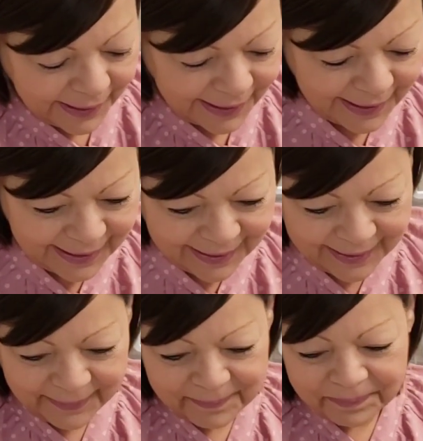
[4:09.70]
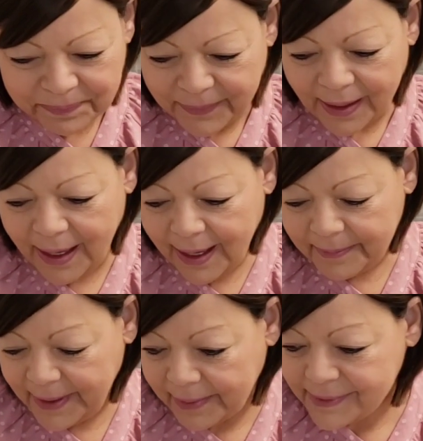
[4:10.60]
um,
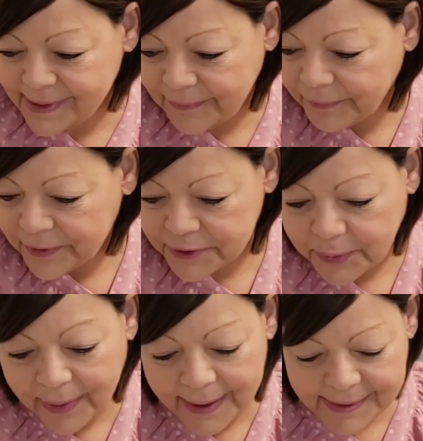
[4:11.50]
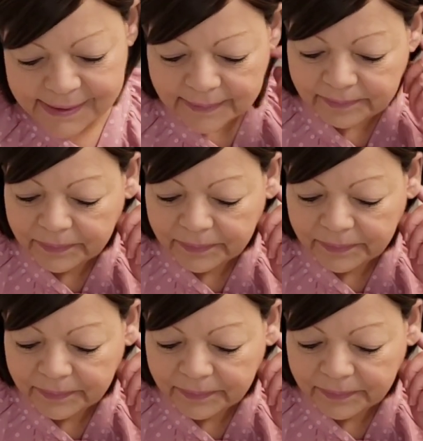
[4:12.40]
that was it for the toys.